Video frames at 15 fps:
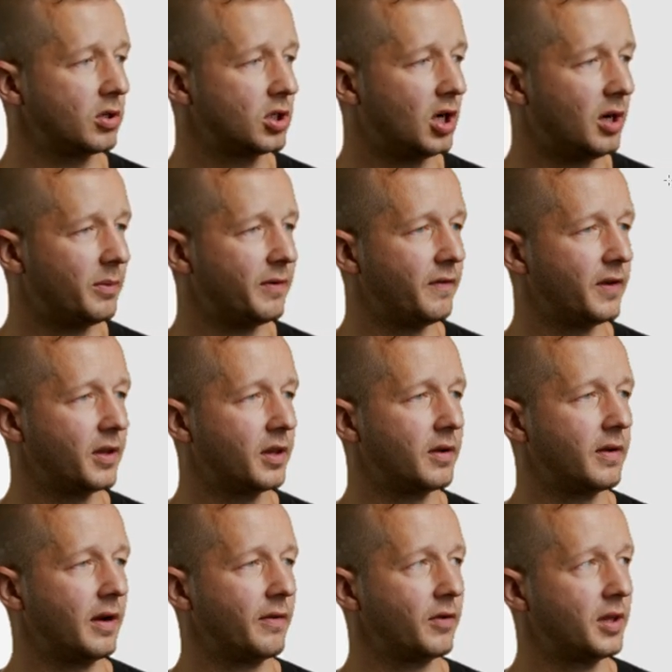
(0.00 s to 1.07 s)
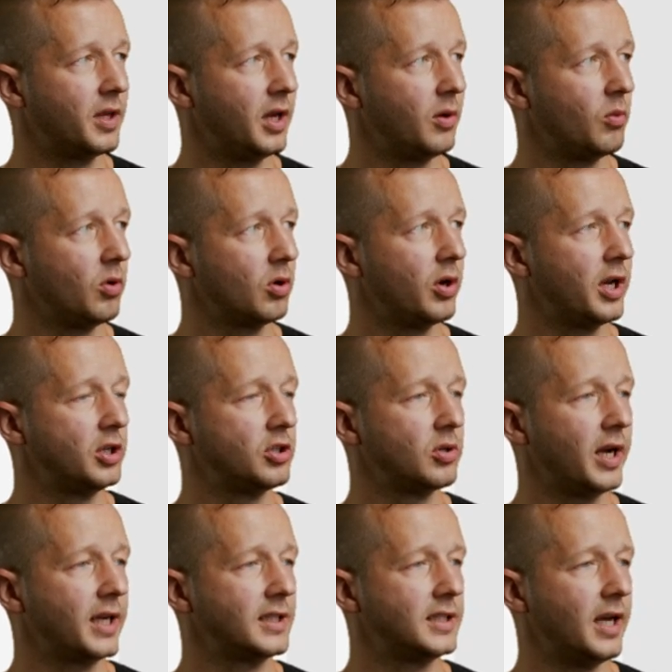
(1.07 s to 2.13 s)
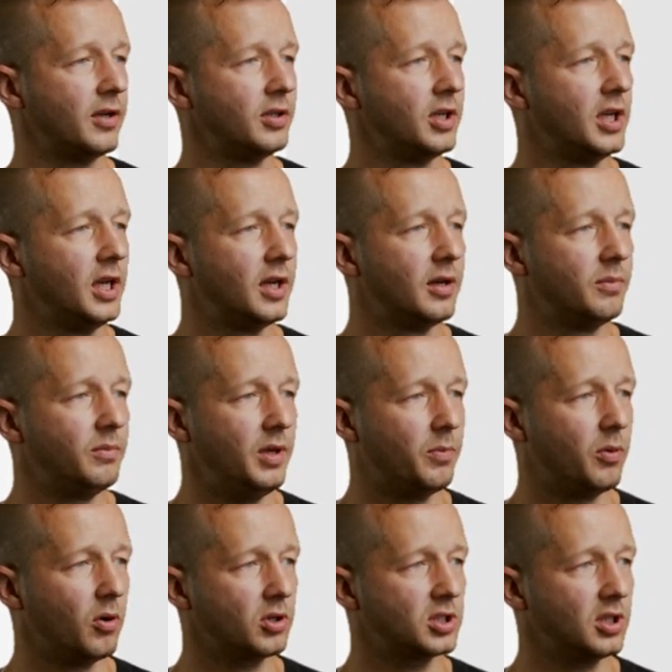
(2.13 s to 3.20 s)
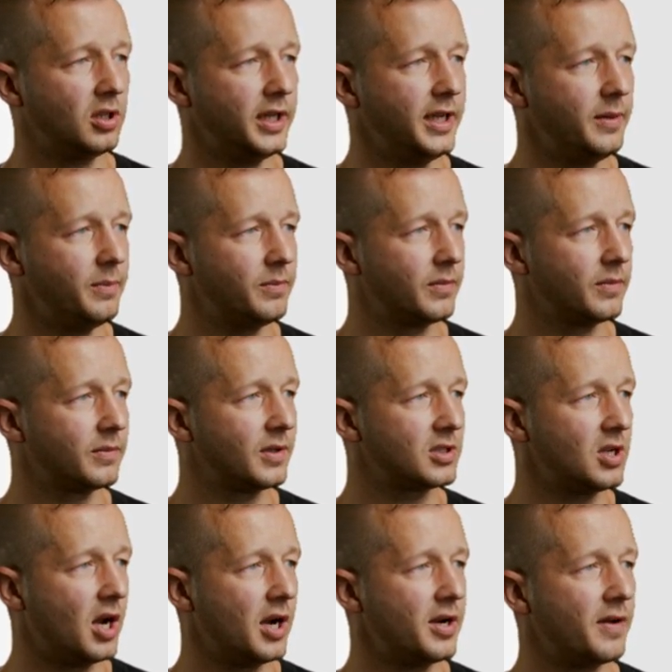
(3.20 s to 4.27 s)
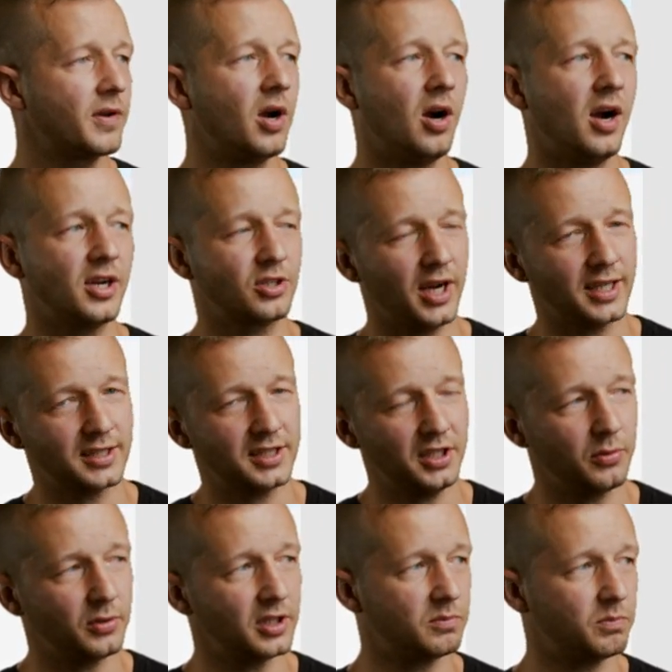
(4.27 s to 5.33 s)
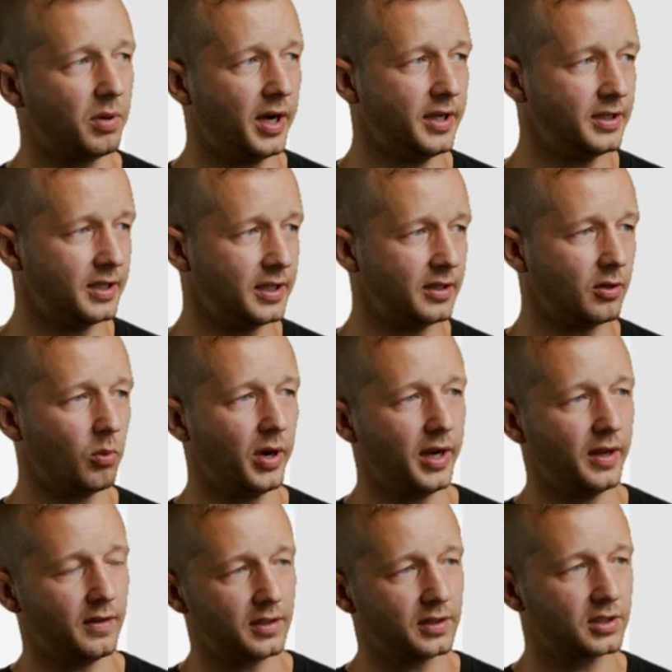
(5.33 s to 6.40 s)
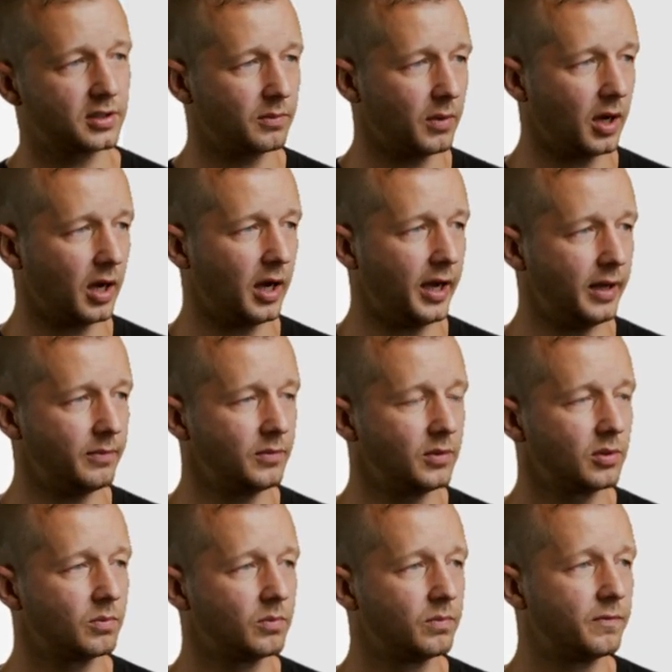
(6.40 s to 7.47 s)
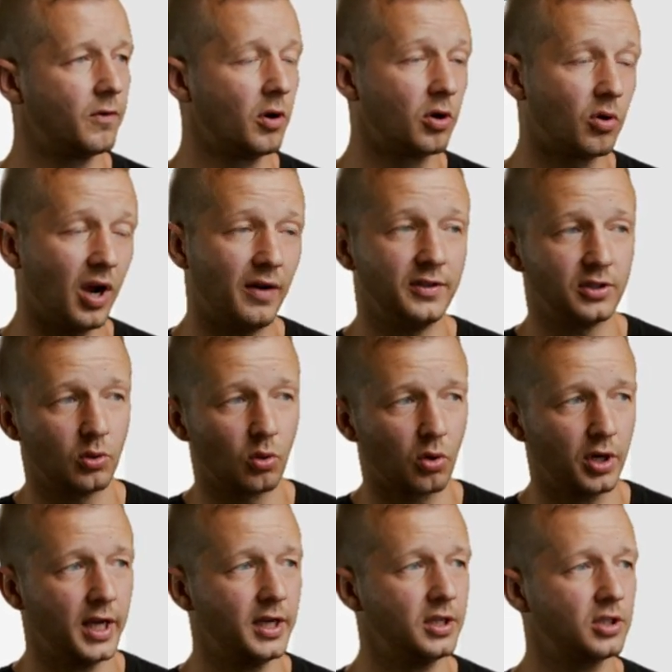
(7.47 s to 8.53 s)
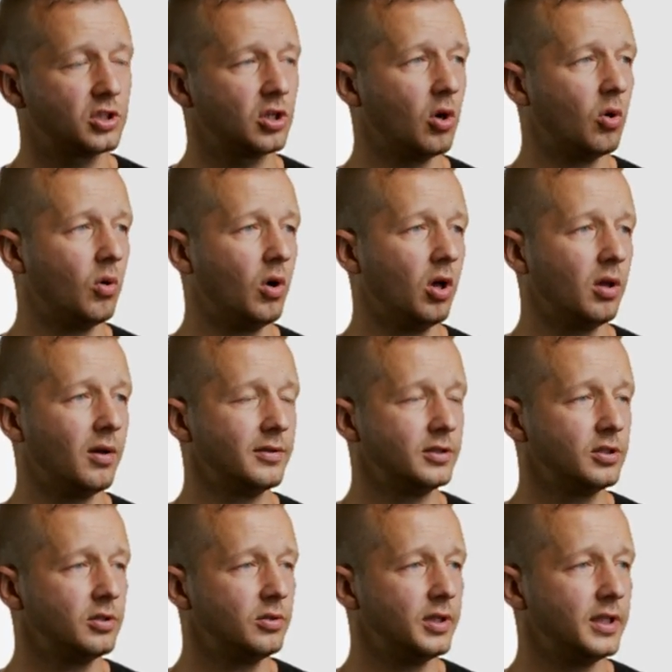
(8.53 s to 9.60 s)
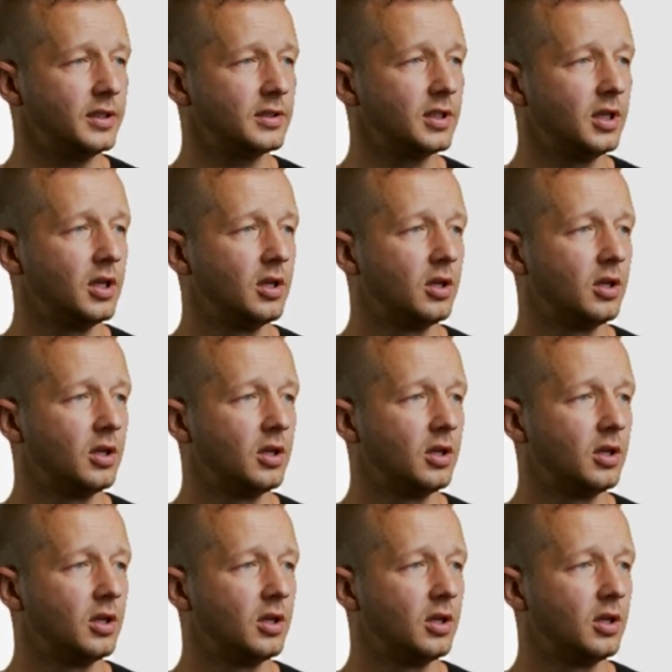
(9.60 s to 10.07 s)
on top of everything. We'll go ahead and drag it down. Me personally, there's not enough contrast here with this button and the way this uh, photograph is oriented. So all I'll do is